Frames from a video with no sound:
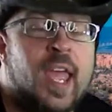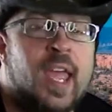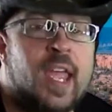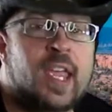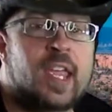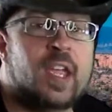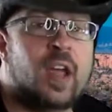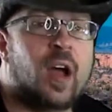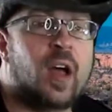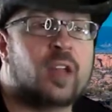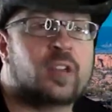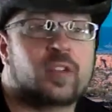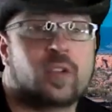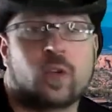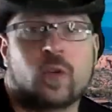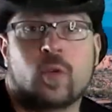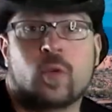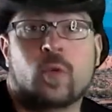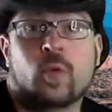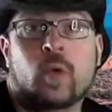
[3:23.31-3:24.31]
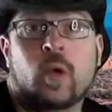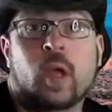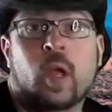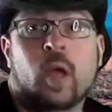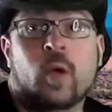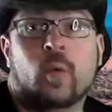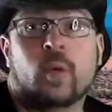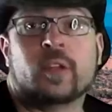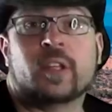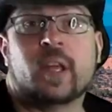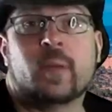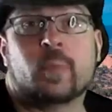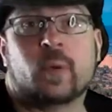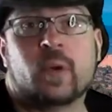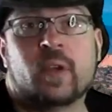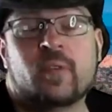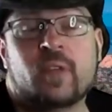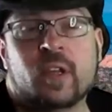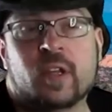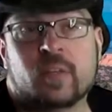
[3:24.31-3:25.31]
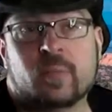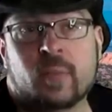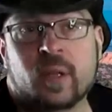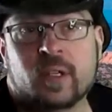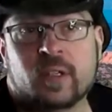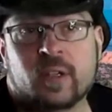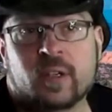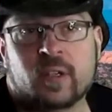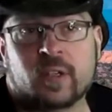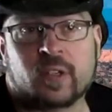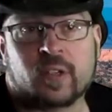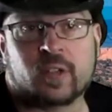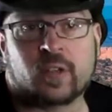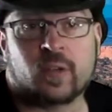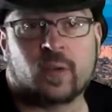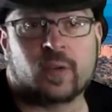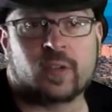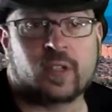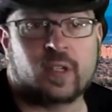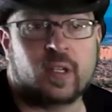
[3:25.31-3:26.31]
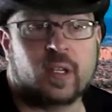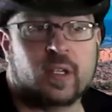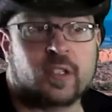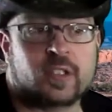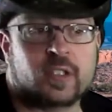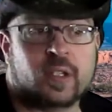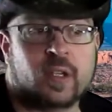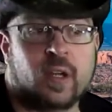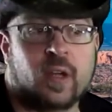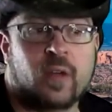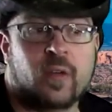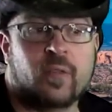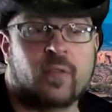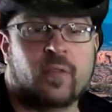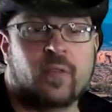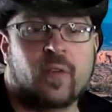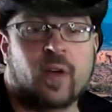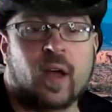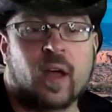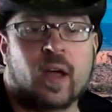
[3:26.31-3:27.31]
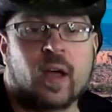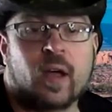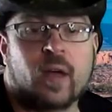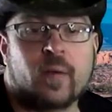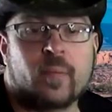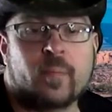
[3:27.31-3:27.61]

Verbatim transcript: He also was a previous business associate of, what